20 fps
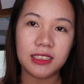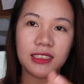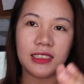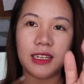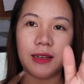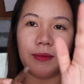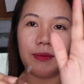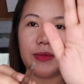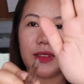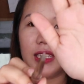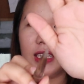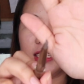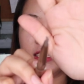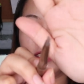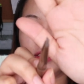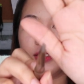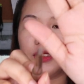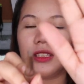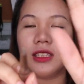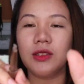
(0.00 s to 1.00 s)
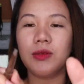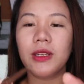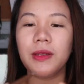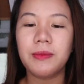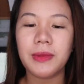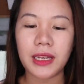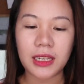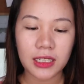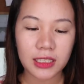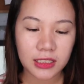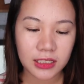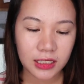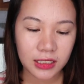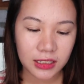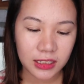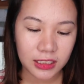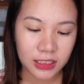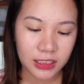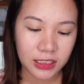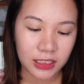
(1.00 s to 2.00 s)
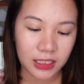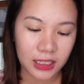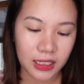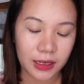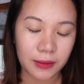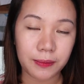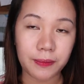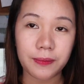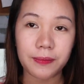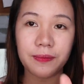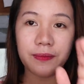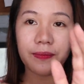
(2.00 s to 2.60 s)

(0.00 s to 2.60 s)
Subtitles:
Something. So, this one para siyang teardrop.